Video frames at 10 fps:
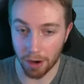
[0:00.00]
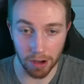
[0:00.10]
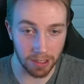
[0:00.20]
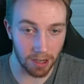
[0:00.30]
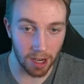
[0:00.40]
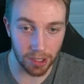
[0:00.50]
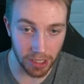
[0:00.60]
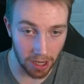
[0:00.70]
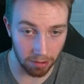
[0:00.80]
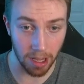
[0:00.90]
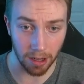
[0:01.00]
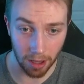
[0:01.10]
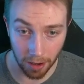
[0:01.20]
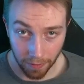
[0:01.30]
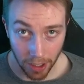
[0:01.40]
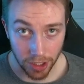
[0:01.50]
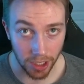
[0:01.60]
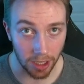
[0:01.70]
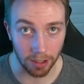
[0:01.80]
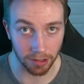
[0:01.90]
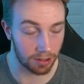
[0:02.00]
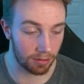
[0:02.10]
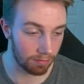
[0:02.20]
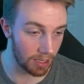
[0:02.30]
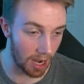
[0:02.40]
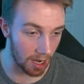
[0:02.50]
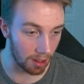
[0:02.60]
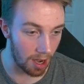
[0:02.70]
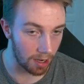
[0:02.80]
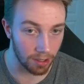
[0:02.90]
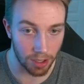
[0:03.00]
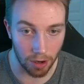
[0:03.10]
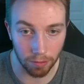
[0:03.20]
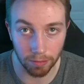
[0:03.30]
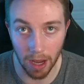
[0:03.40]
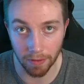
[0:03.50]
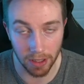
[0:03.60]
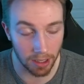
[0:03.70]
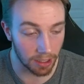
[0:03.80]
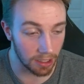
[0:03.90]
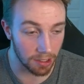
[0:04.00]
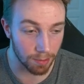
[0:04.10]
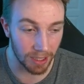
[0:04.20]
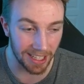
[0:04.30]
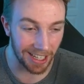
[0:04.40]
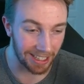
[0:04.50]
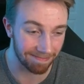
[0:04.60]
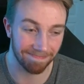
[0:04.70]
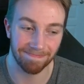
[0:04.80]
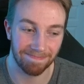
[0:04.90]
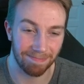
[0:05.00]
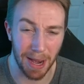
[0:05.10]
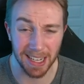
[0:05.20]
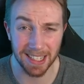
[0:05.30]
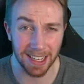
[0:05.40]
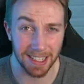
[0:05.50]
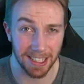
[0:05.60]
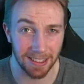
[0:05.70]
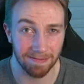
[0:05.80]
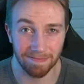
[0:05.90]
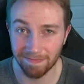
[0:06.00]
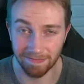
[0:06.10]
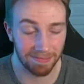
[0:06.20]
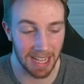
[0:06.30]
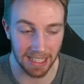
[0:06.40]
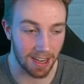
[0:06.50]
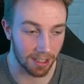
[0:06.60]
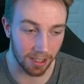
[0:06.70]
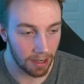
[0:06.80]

he's an IGL, and a lot of IGLs die a lot and don't have a ton of kills, but like, -19, that's not good.